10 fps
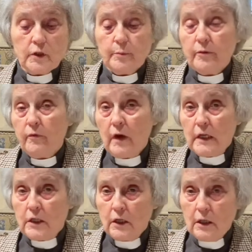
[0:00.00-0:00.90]
parade
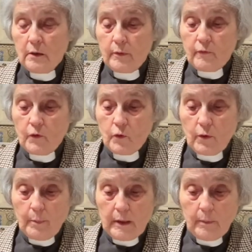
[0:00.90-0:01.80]
her before the
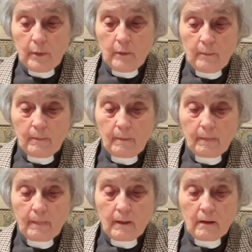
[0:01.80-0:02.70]
people,
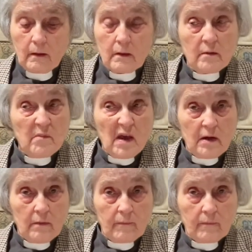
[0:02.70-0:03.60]
the
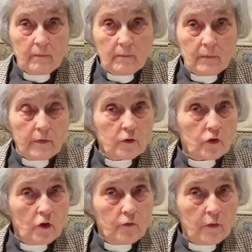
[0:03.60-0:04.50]
men, the
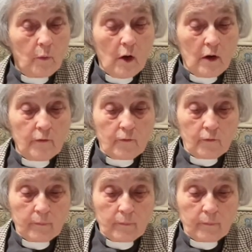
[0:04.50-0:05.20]
trophy wife.